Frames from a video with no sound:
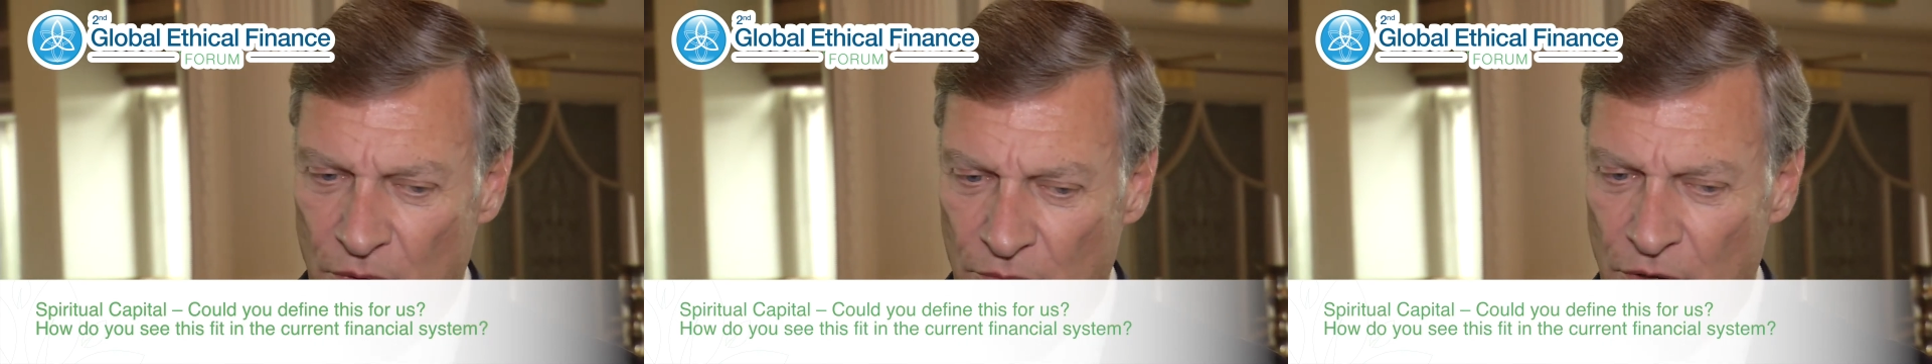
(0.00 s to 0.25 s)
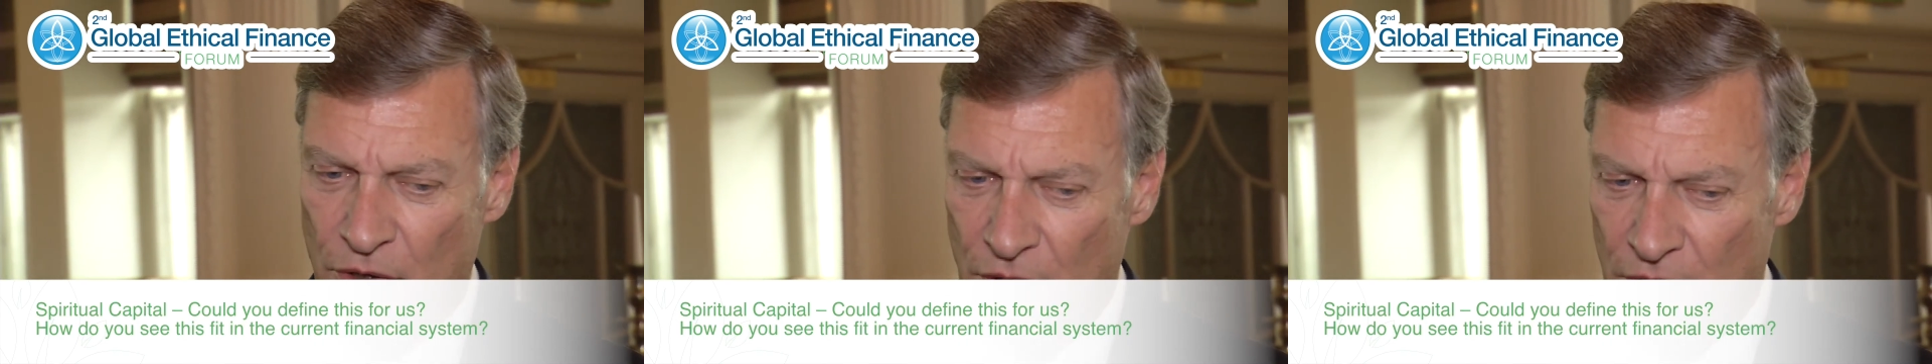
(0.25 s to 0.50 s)
I
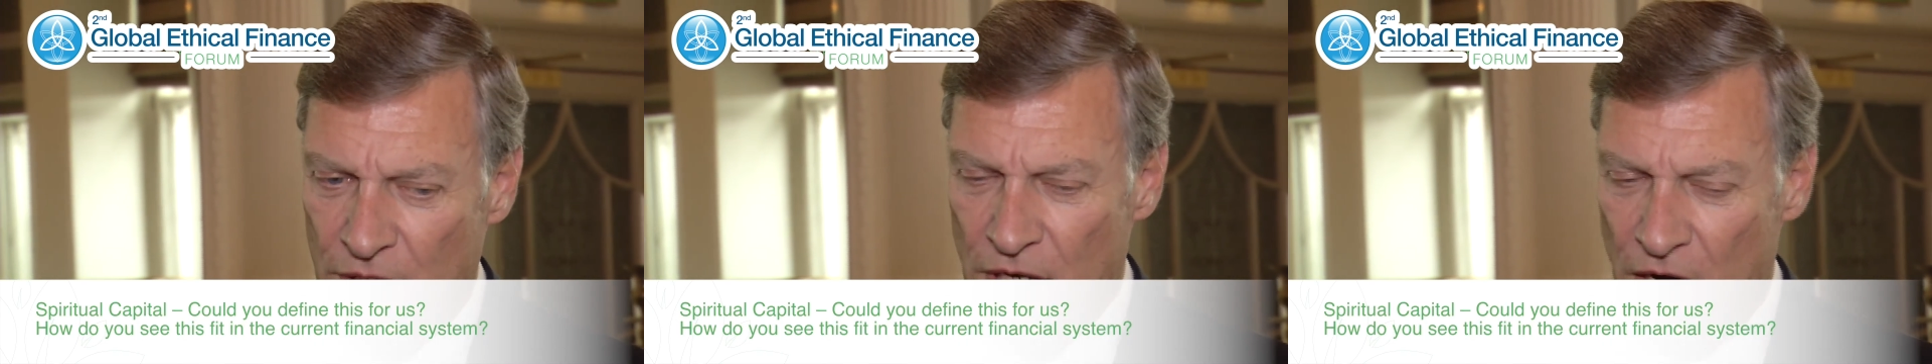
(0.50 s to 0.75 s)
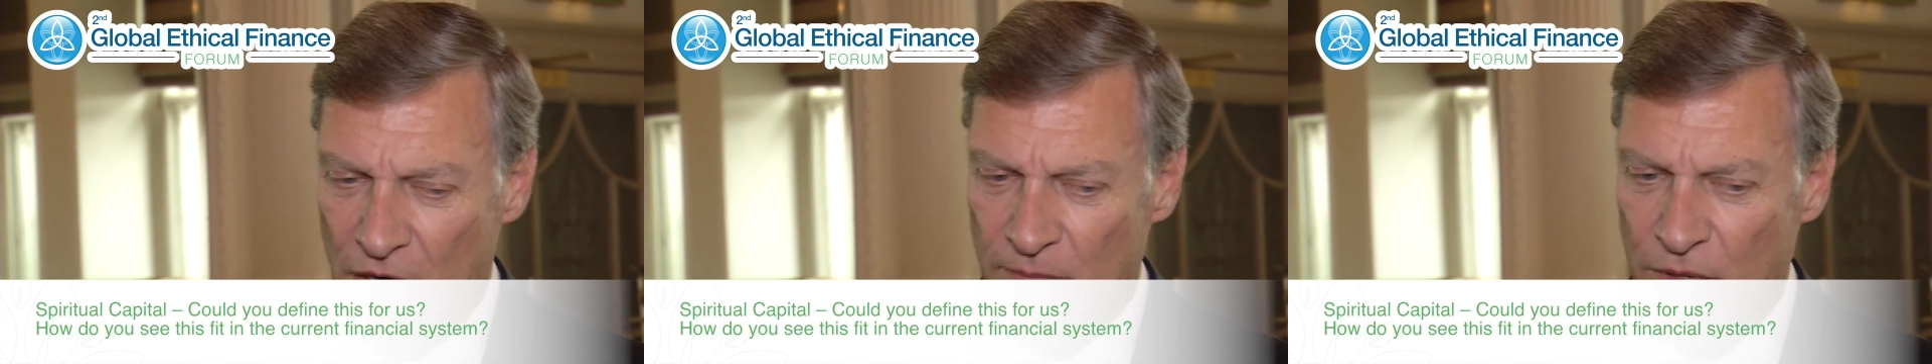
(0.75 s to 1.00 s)
wrote an
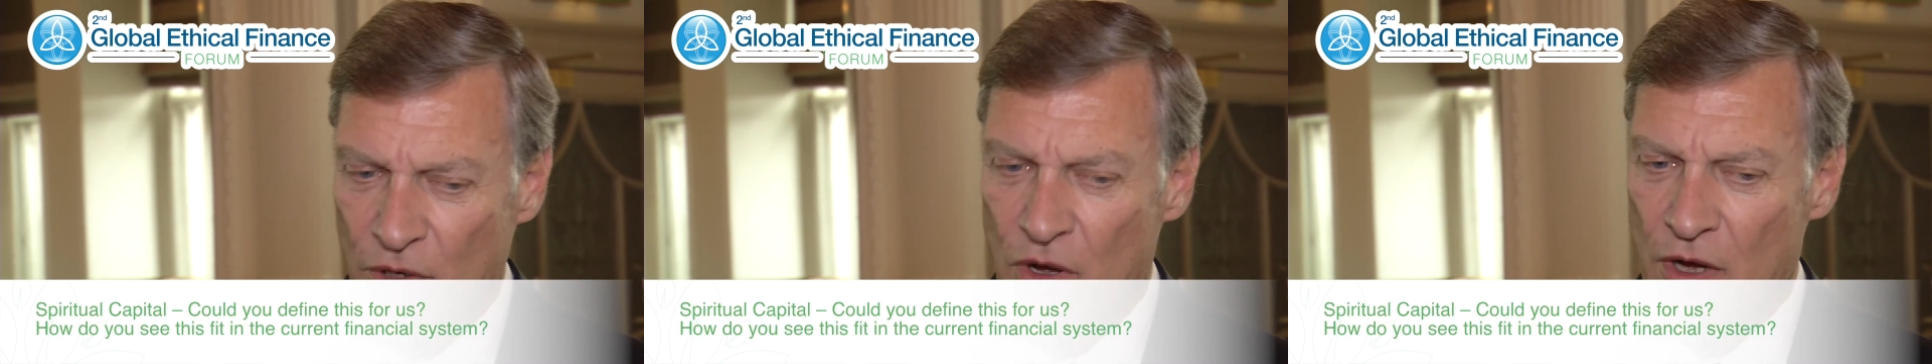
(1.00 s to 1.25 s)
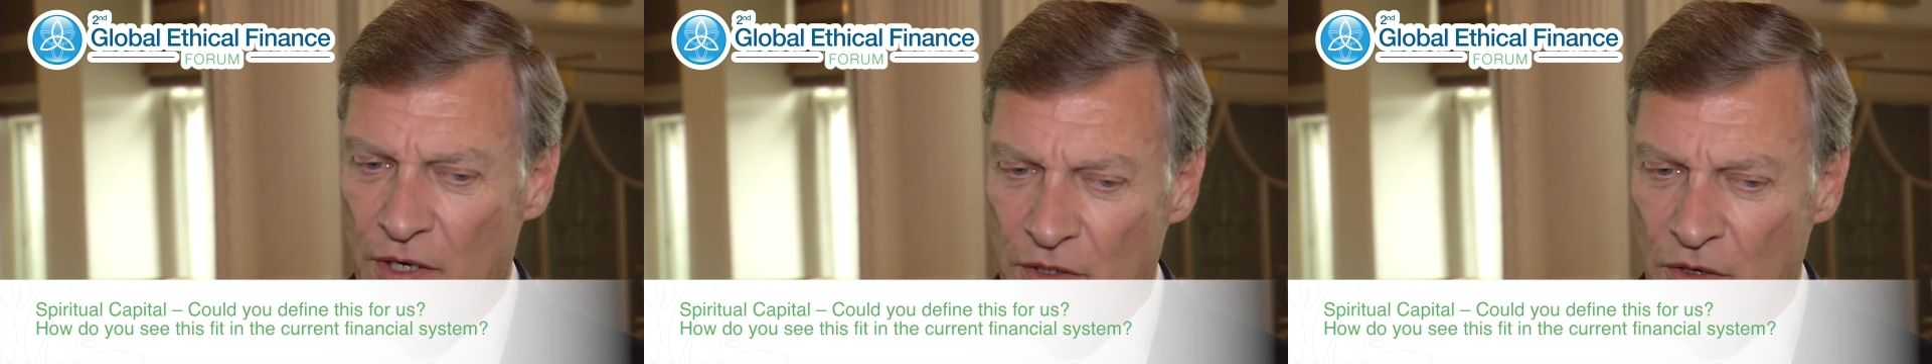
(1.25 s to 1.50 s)
entire book
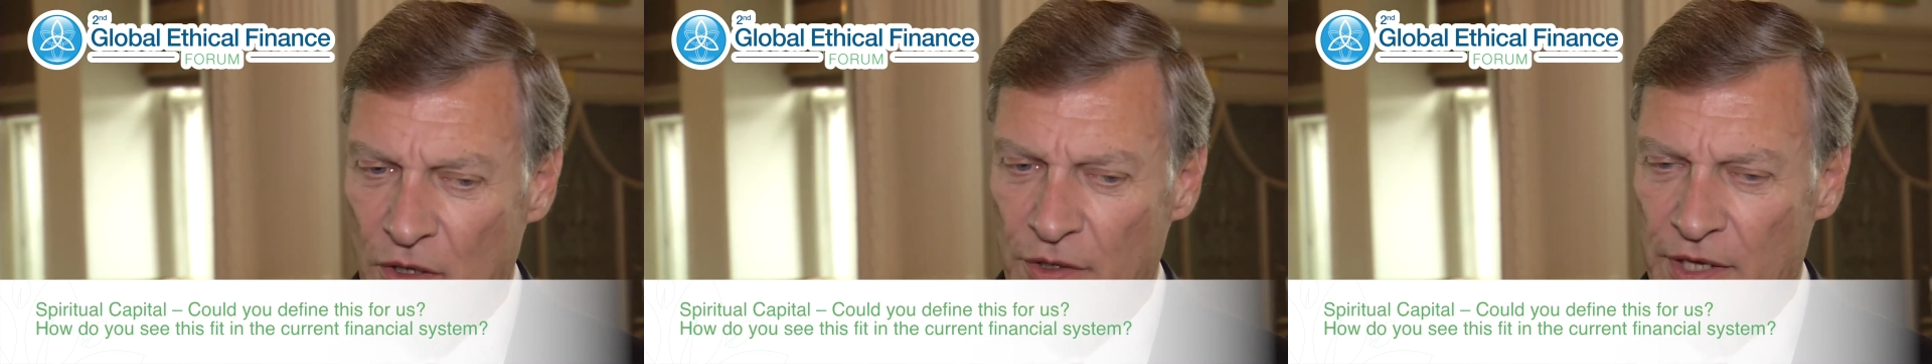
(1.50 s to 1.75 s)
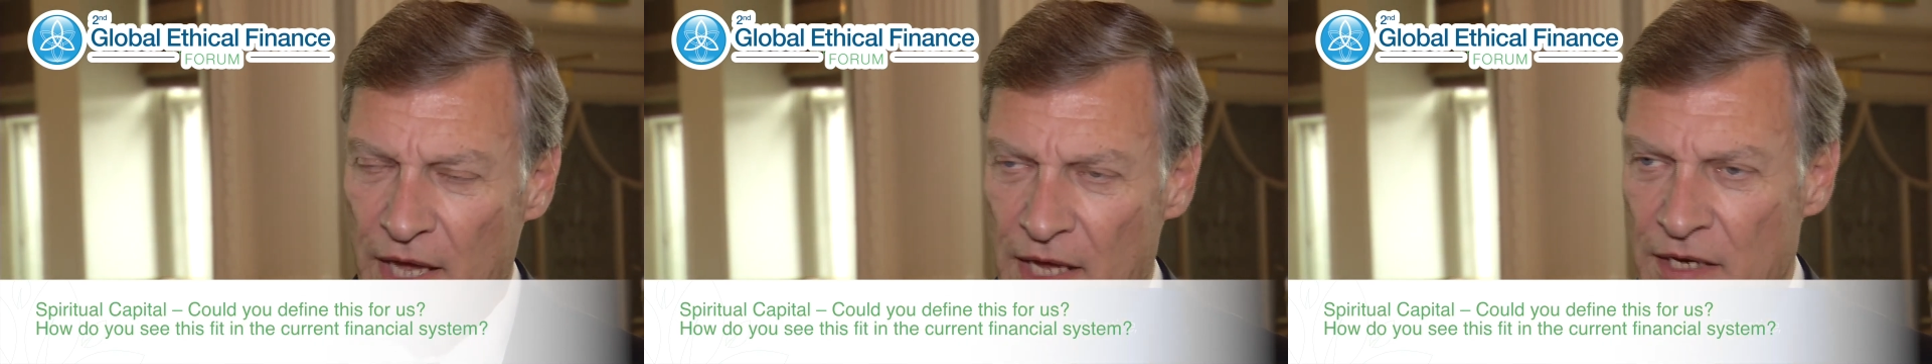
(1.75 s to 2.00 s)
on it called
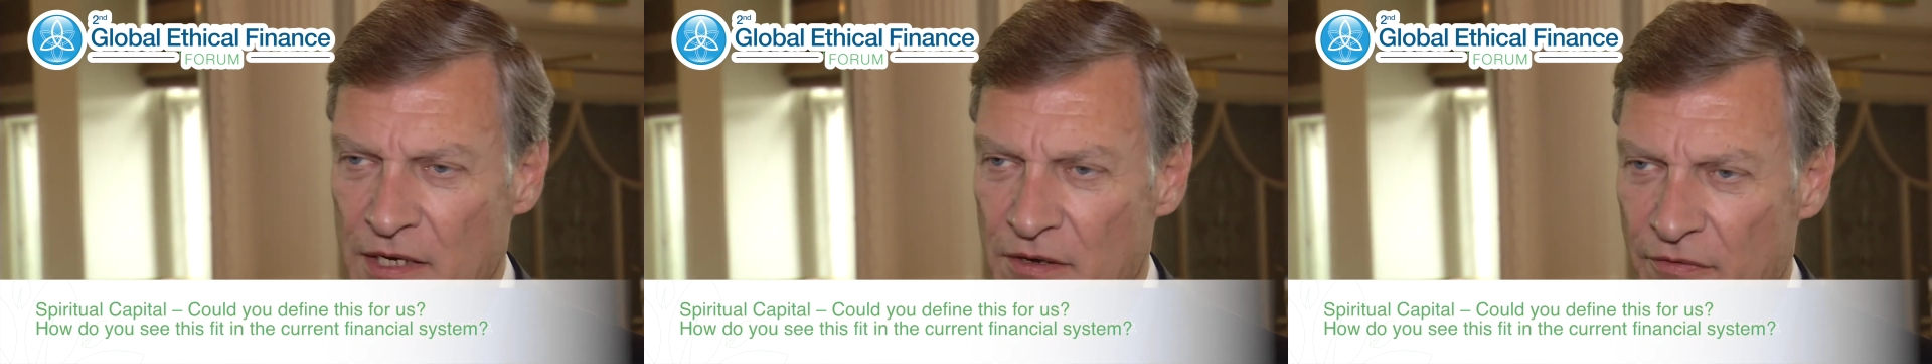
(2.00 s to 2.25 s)
The End